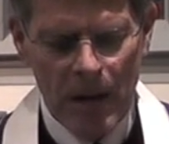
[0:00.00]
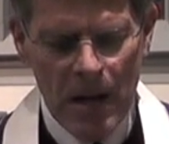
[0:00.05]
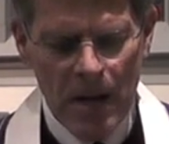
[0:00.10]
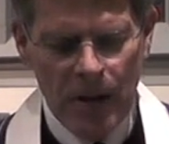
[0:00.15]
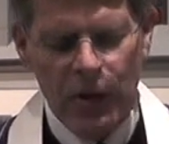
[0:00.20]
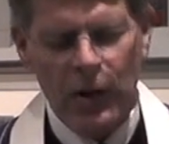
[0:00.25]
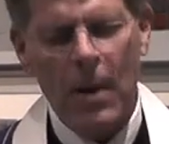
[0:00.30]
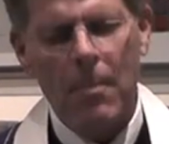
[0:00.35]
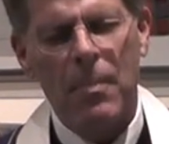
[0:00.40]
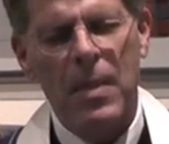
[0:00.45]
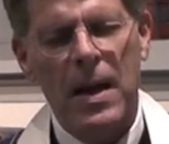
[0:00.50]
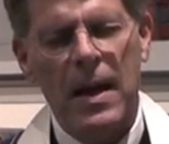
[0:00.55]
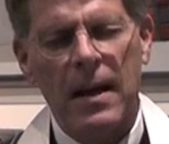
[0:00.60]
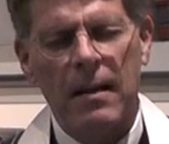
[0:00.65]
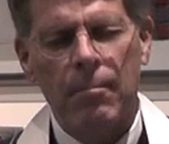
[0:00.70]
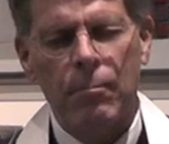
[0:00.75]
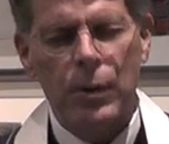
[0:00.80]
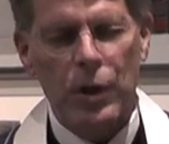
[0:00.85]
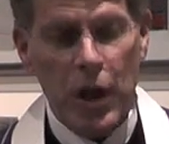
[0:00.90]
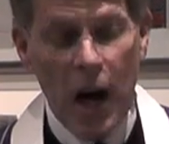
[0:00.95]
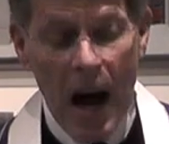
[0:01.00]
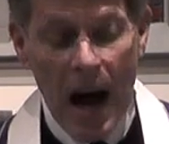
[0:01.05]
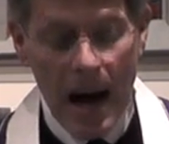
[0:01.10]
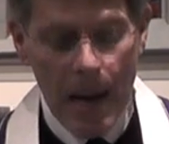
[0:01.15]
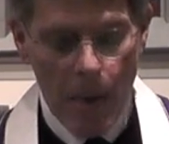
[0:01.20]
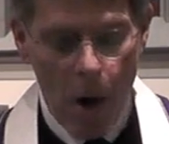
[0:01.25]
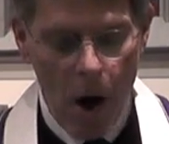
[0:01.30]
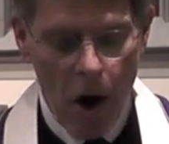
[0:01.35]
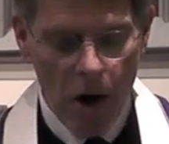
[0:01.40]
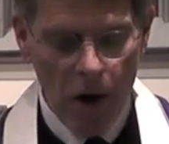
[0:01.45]
Something
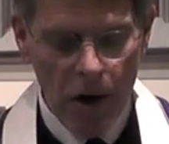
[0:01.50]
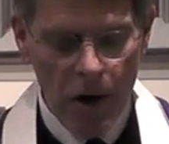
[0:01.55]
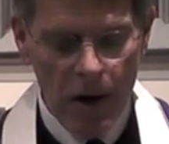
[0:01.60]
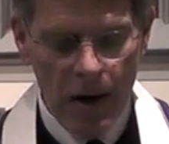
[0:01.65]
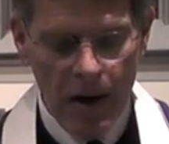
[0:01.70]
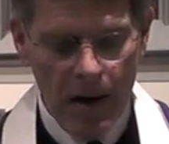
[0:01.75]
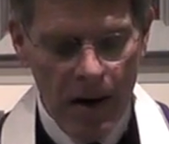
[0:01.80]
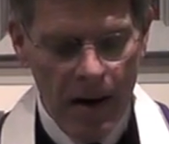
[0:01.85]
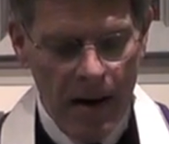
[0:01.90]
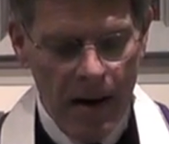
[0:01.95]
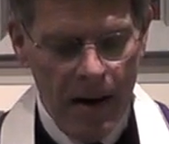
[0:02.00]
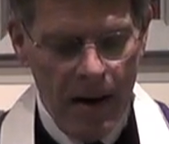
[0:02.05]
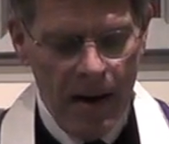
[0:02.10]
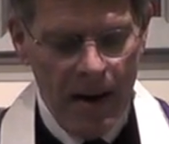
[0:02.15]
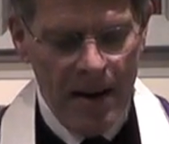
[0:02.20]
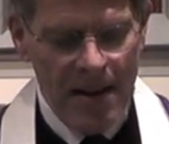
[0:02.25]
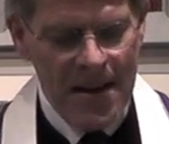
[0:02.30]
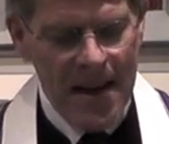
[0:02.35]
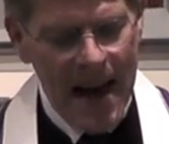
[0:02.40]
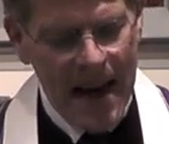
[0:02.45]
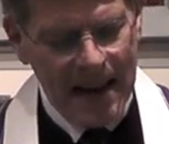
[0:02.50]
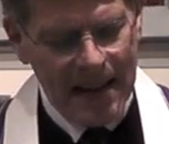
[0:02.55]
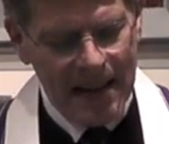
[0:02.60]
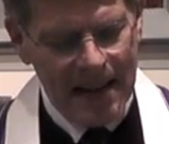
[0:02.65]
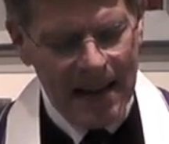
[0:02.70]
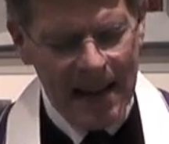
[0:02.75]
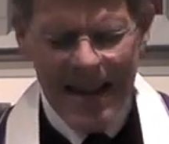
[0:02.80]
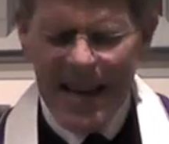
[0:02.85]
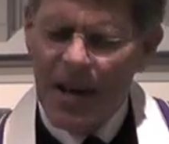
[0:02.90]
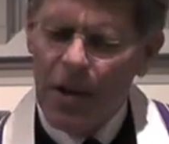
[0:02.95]
time honored,
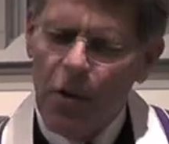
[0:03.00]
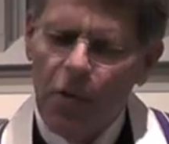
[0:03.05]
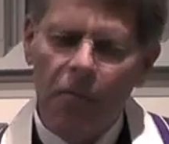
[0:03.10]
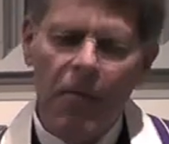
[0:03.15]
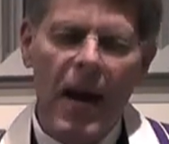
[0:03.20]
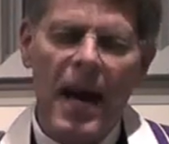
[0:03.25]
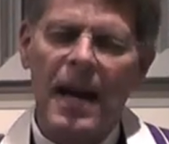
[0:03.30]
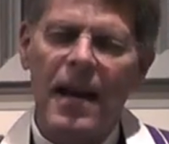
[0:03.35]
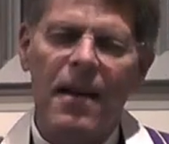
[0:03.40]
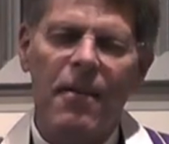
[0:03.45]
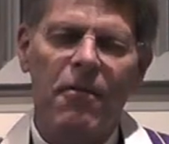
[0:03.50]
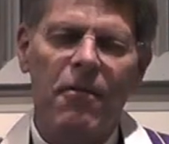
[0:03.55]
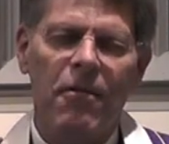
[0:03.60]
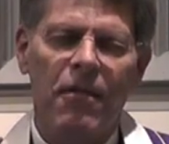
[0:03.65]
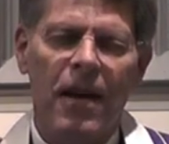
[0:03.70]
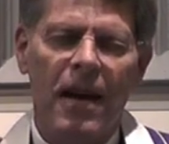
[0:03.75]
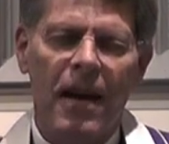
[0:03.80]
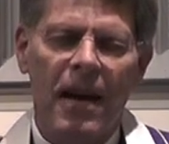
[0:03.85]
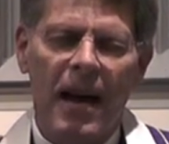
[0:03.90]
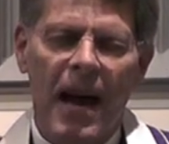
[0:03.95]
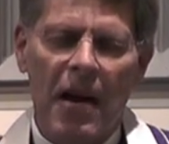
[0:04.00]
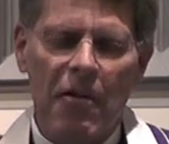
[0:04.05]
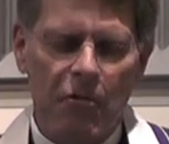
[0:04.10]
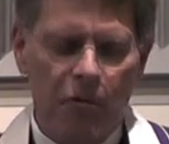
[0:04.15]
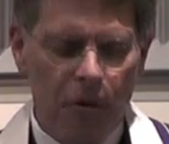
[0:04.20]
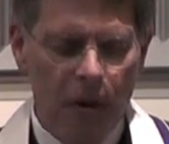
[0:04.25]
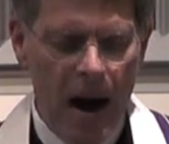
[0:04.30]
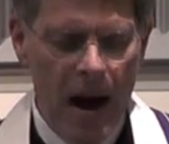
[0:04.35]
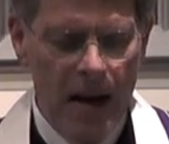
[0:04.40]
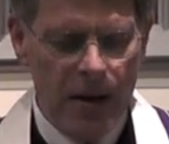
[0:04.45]
yet innovative and
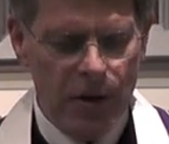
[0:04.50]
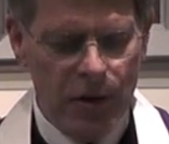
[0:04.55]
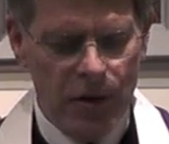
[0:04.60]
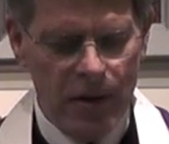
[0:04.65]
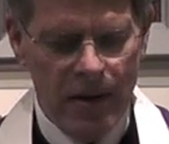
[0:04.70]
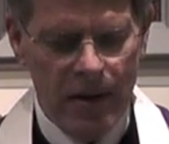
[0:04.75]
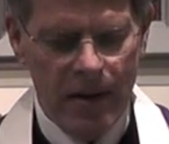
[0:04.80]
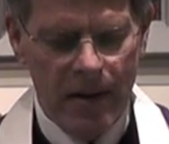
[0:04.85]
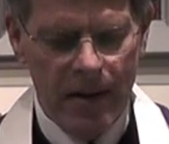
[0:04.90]
fresh.